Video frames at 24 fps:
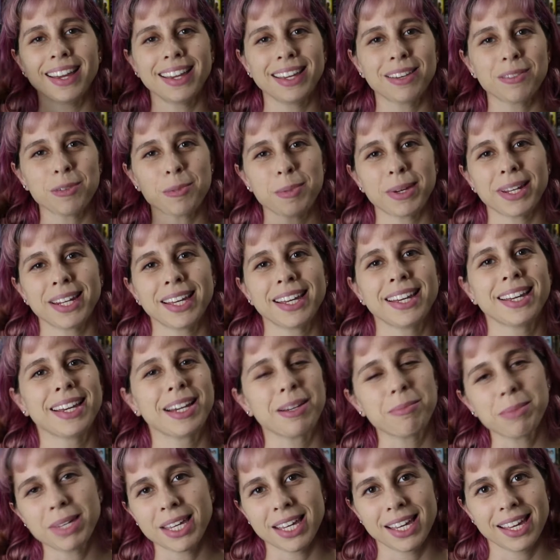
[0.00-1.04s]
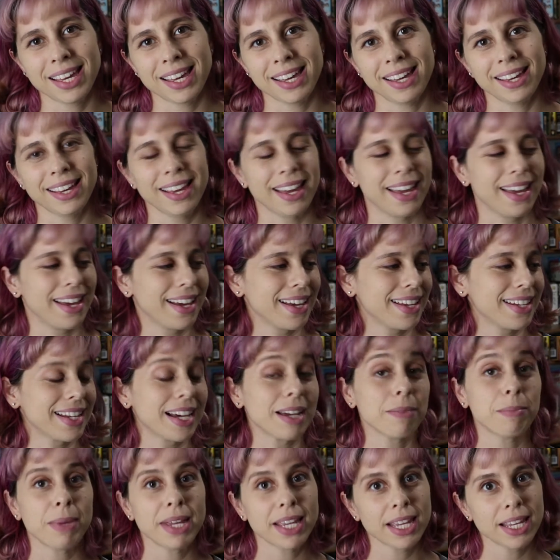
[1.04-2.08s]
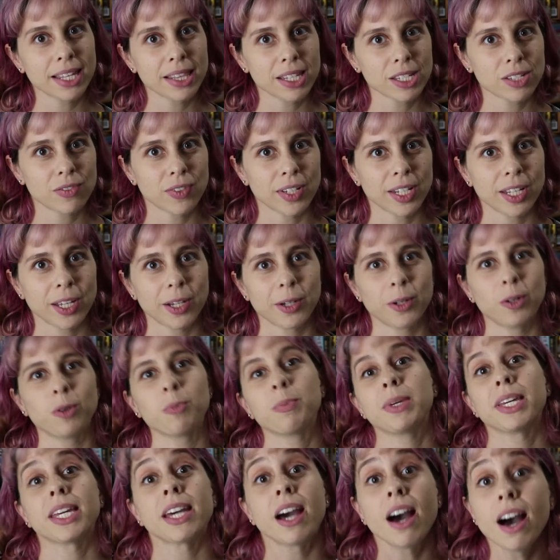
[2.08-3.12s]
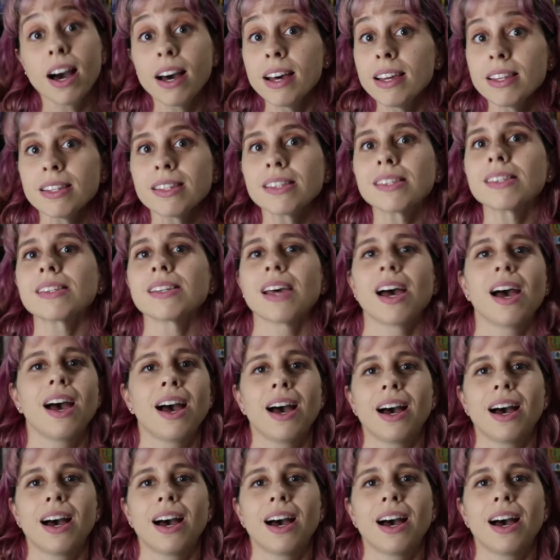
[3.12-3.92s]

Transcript: Hey everybody, I'm Kiki and I'm making this video because